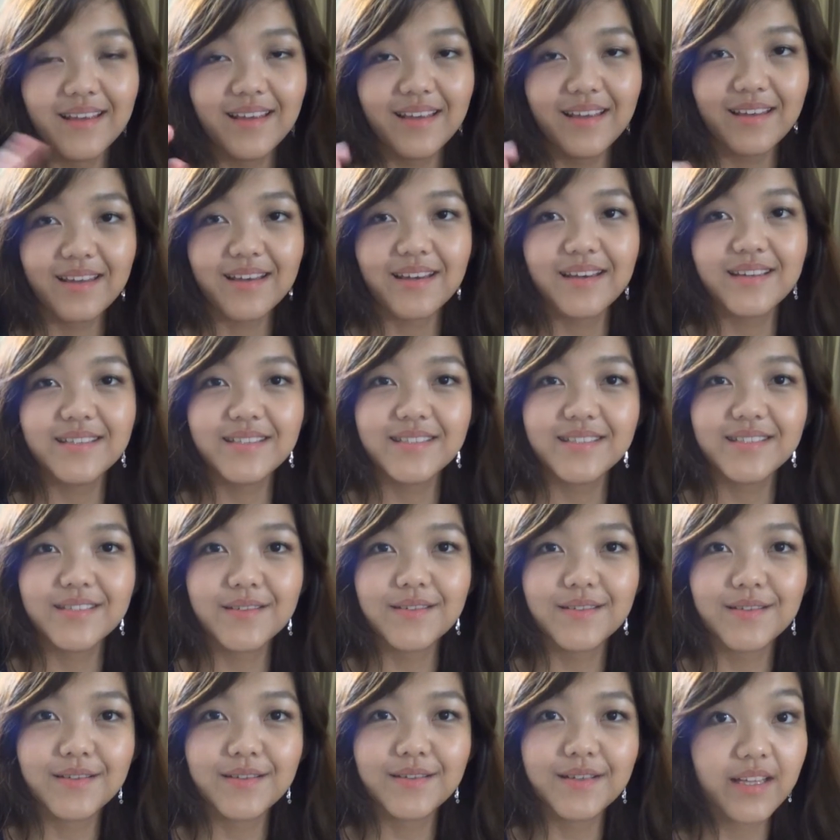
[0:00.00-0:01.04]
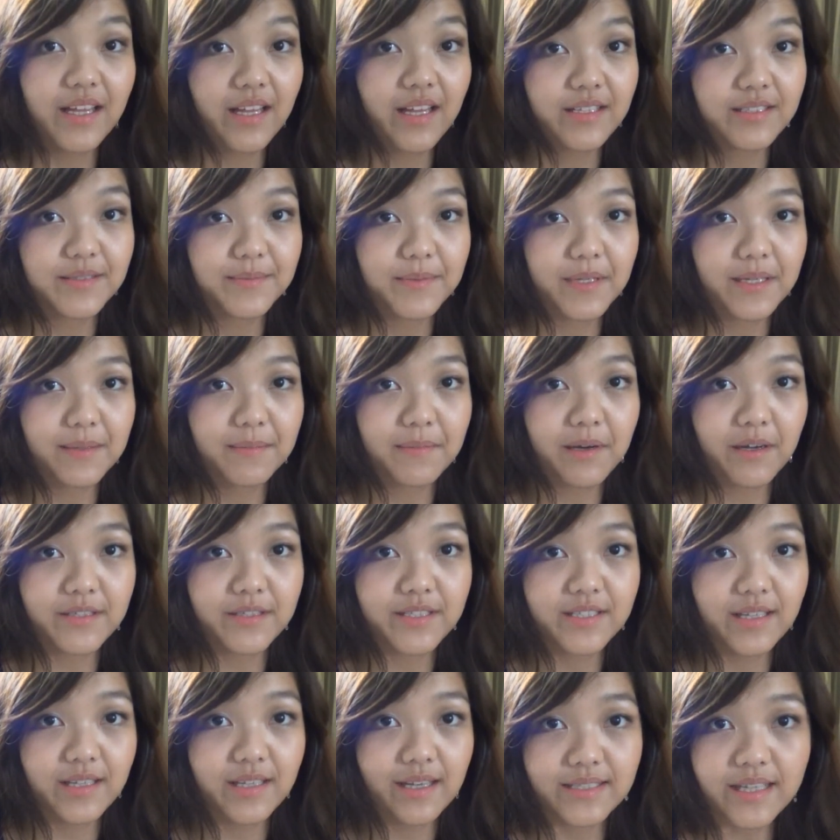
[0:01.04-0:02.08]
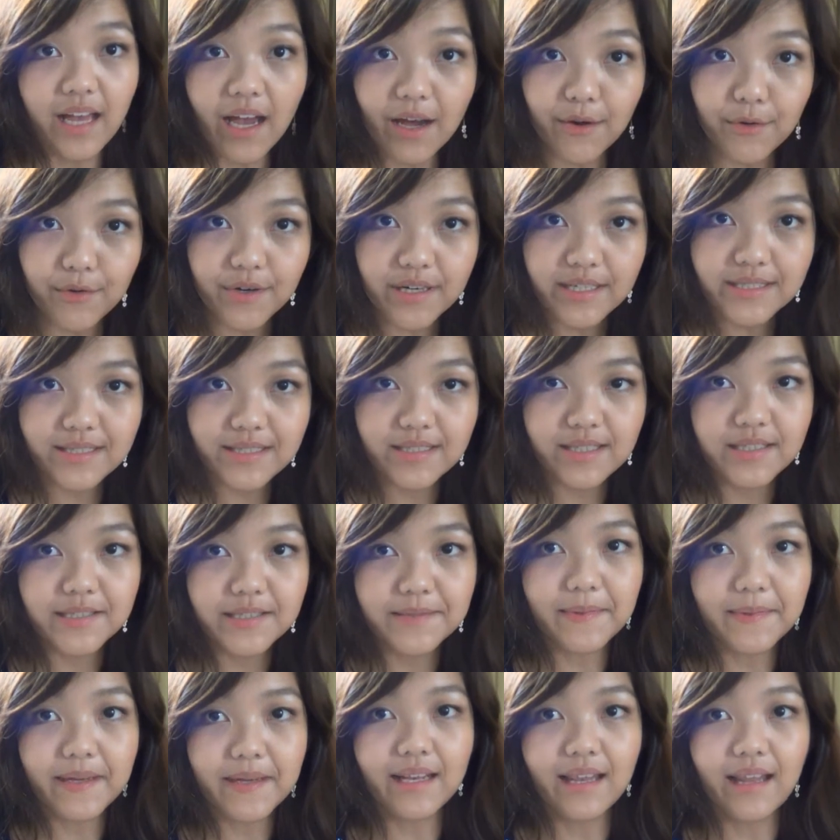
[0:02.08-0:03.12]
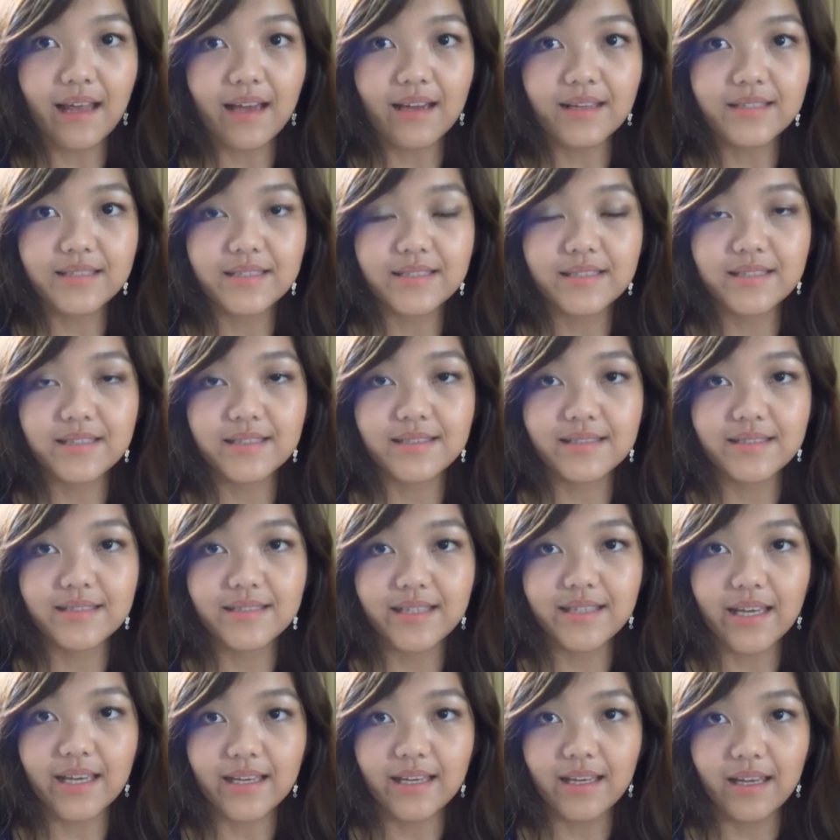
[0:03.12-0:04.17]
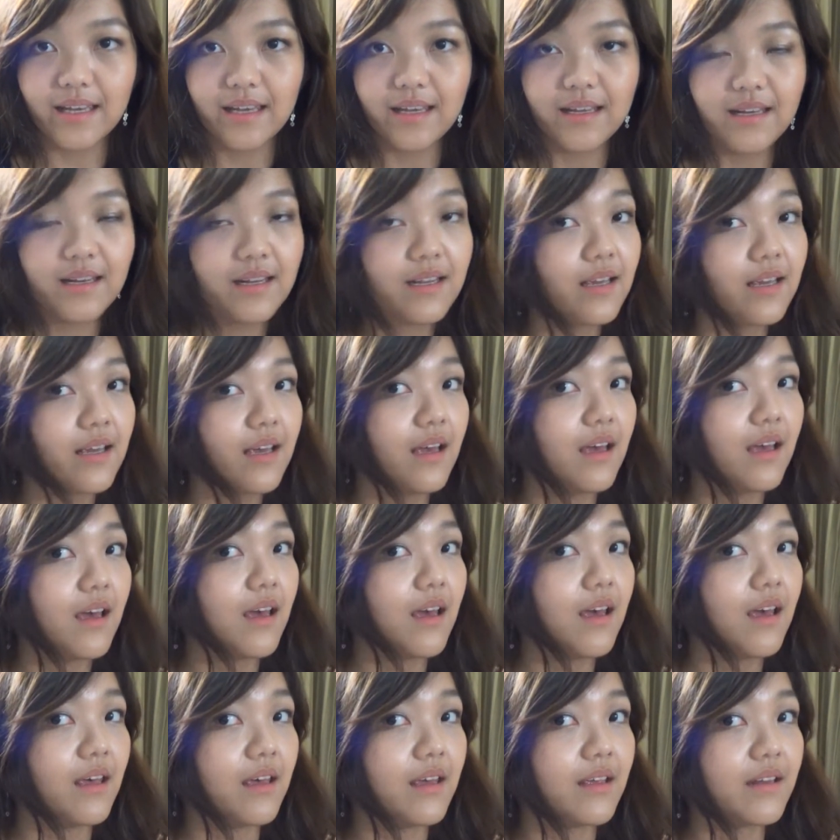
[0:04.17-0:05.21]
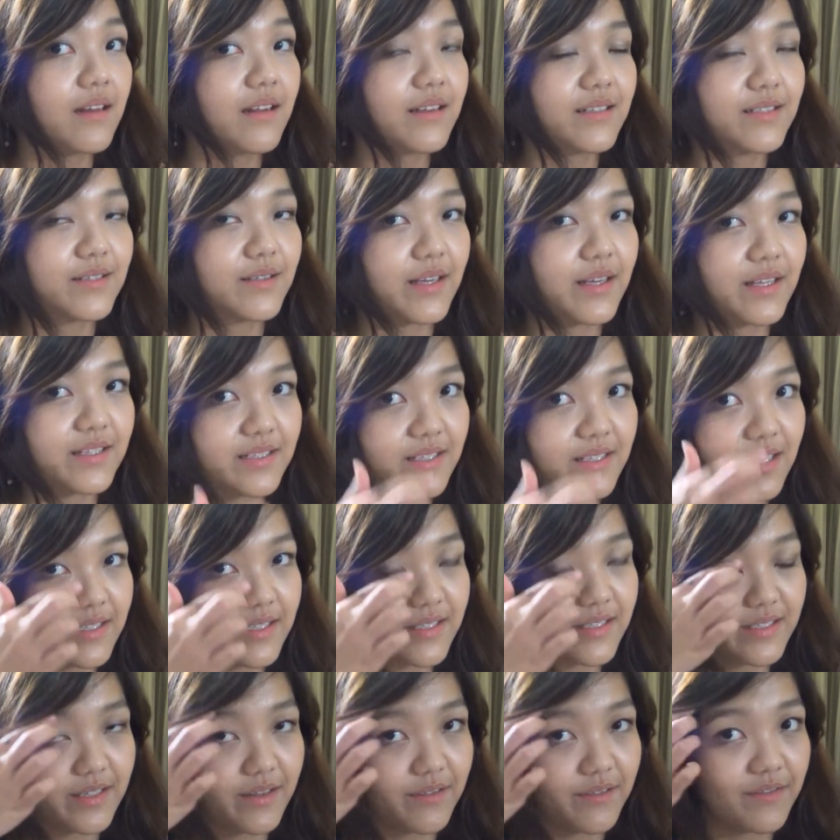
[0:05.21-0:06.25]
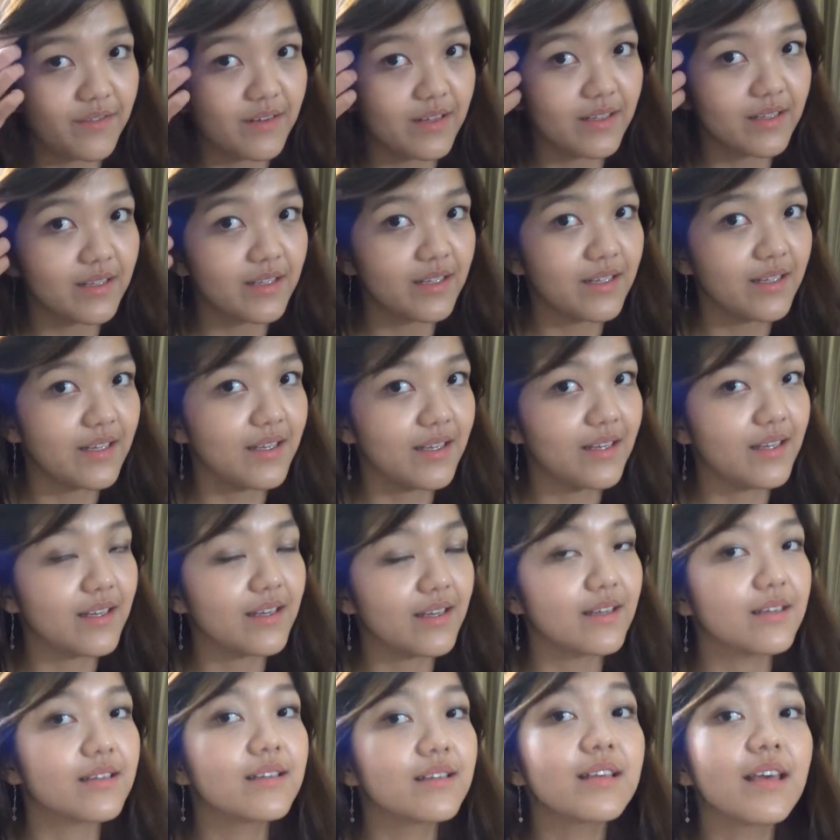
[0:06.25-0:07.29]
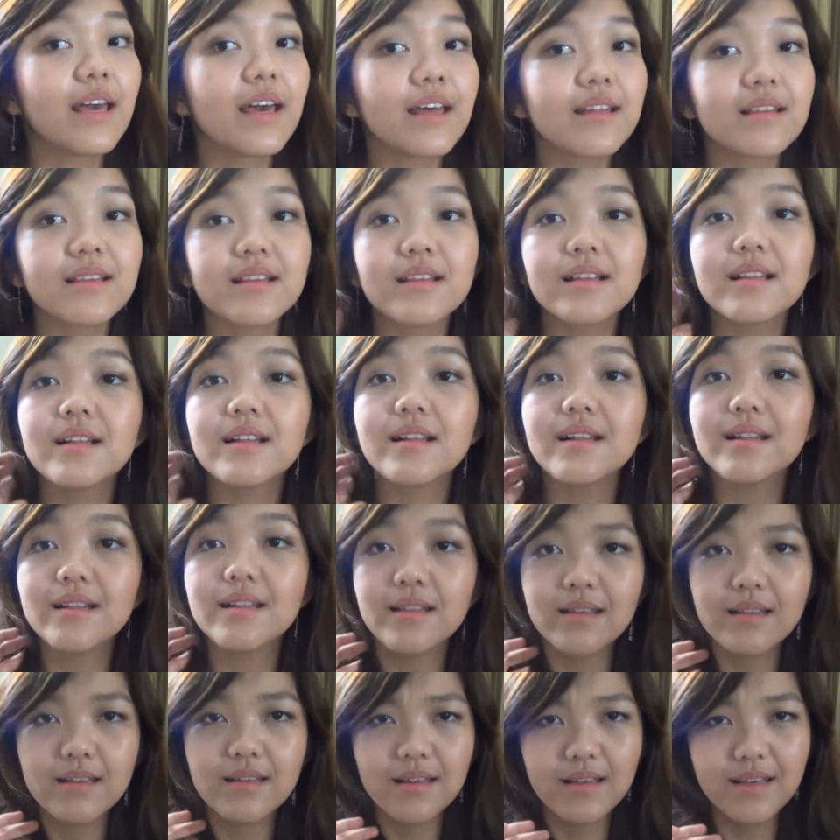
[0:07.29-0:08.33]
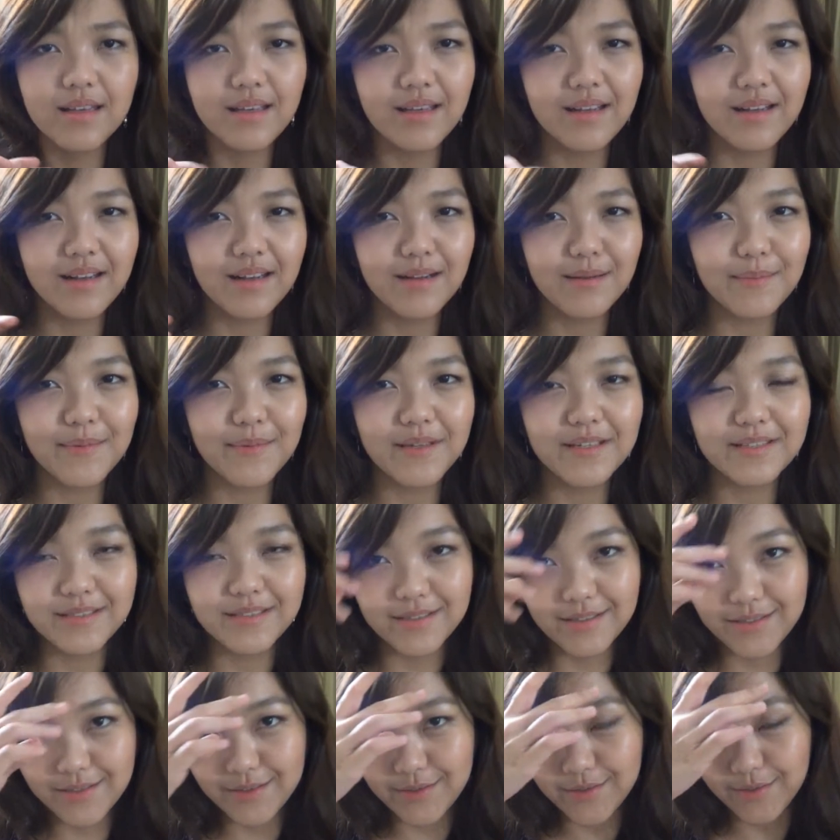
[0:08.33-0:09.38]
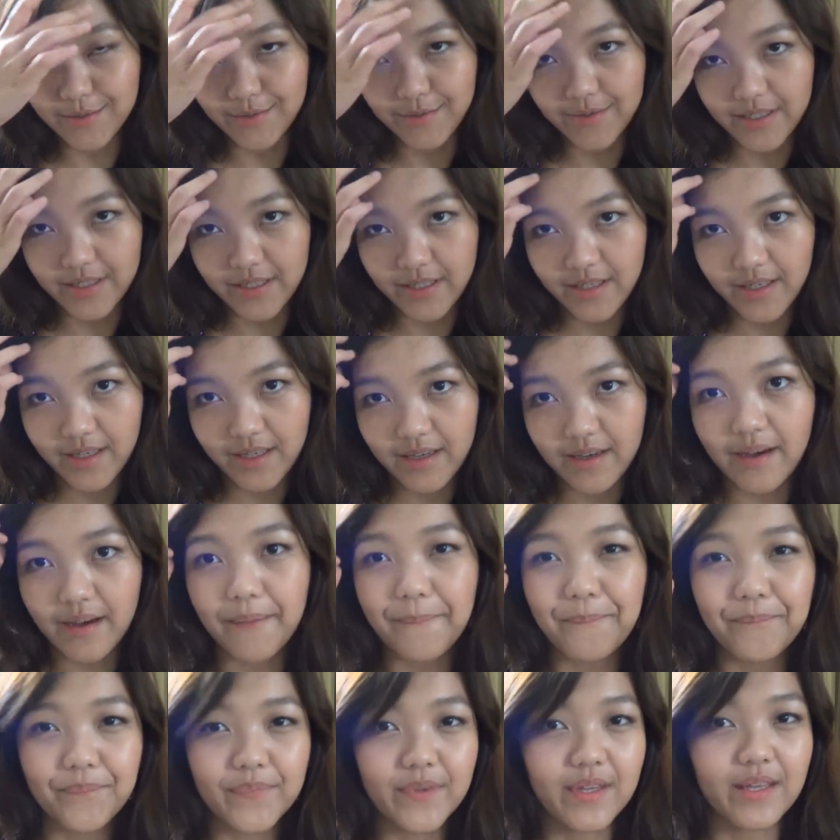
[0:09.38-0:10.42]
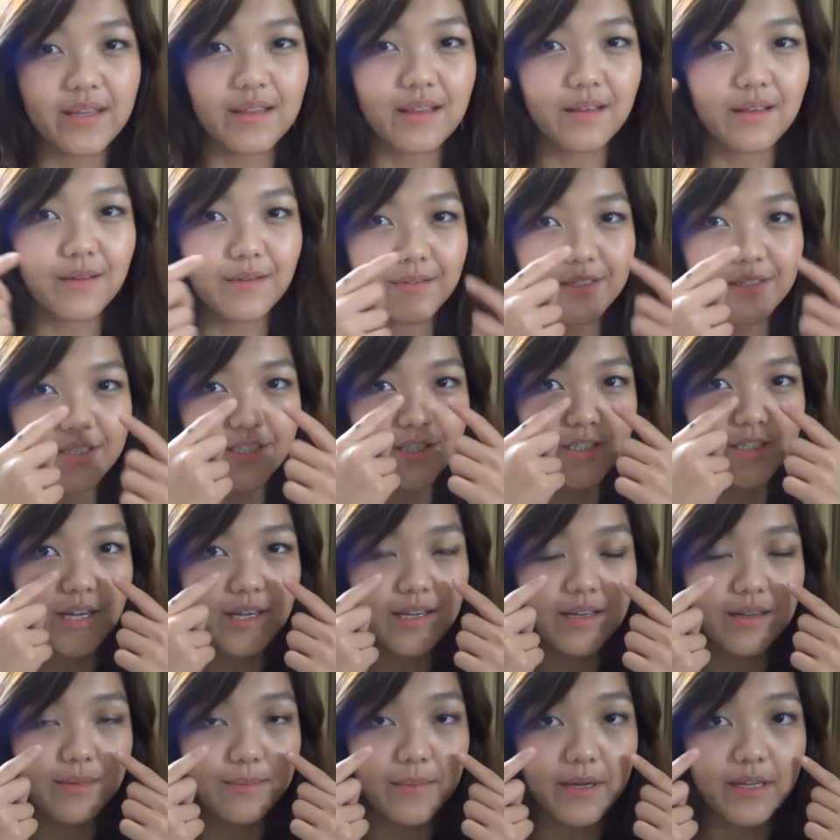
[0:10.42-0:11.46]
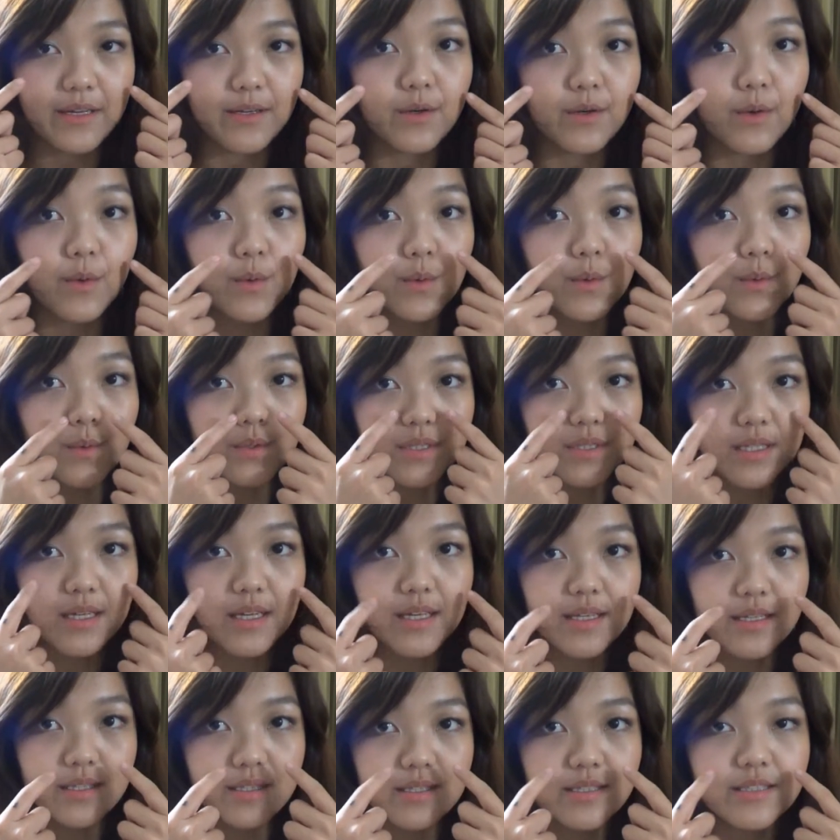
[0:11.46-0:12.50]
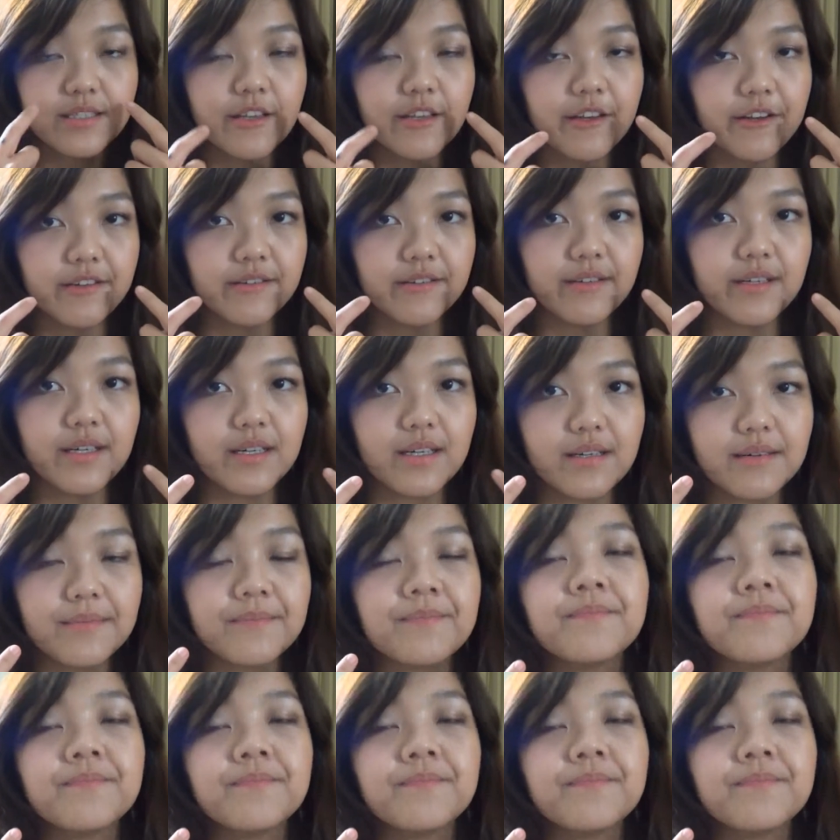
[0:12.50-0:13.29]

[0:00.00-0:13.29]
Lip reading: Hey guys, so it has been about 6 hours since my last check-in, and as you can see I definitely get a little bit dewy, get a lot of shine on my nose and like this area,